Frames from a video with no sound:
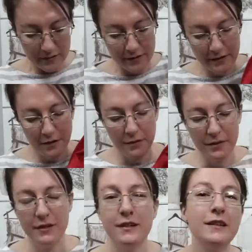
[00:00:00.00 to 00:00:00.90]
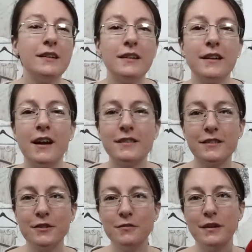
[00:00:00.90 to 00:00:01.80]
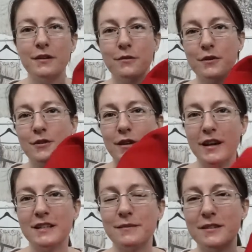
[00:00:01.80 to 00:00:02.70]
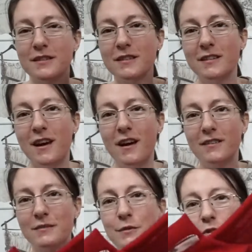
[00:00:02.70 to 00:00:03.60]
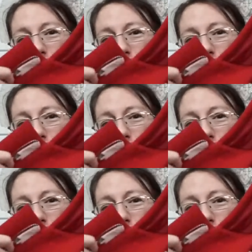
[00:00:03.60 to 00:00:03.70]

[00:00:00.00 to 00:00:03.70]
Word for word: So, not to toot my own horn, you guys, but is this not the most